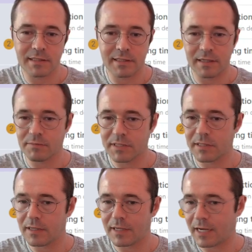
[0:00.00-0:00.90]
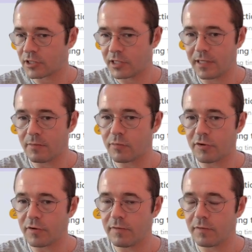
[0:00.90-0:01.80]
seem to actually
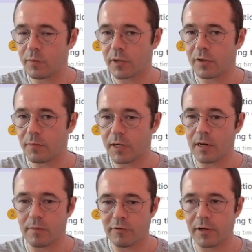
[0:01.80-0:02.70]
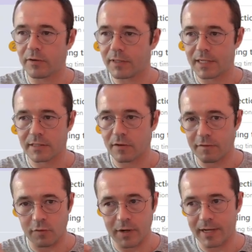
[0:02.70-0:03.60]
improve when I put it upright on the desk. I
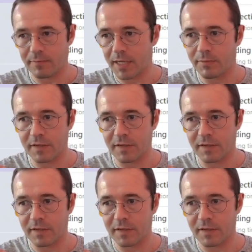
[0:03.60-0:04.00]
thought, hey, maybe